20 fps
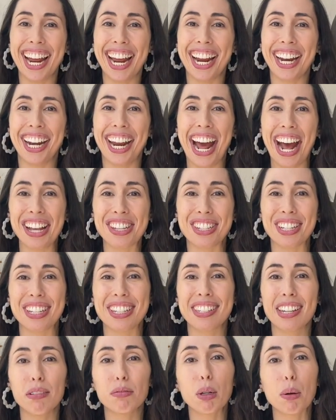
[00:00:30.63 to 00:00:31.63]
And as the
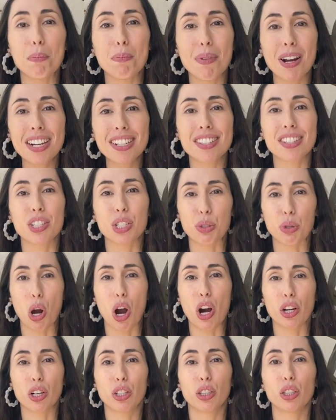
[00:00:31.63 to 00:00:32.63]
summer months
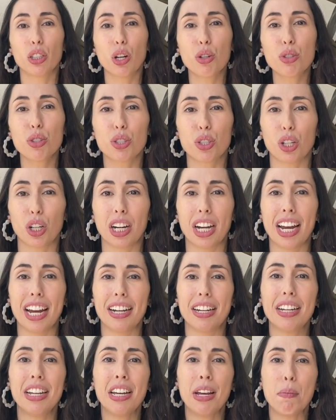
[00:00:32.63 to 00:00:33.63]
draw closer
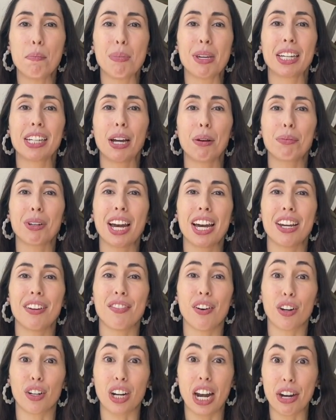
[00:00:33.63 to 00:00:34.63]
and become kind of
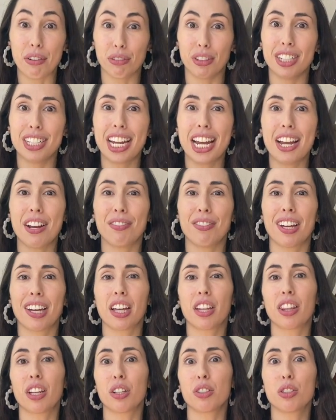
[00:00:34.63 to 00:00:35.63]
our everyday of
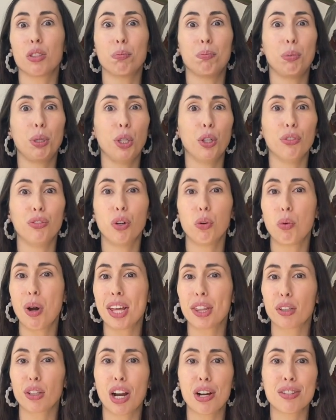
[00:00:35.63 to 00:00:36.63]
like, there's beautiful
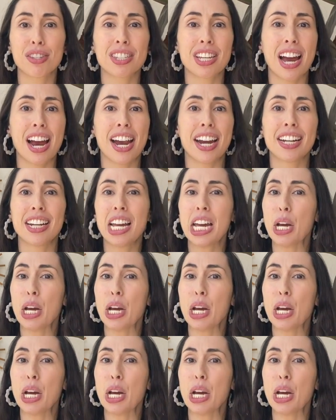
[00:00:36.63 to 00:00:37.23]
weather outside,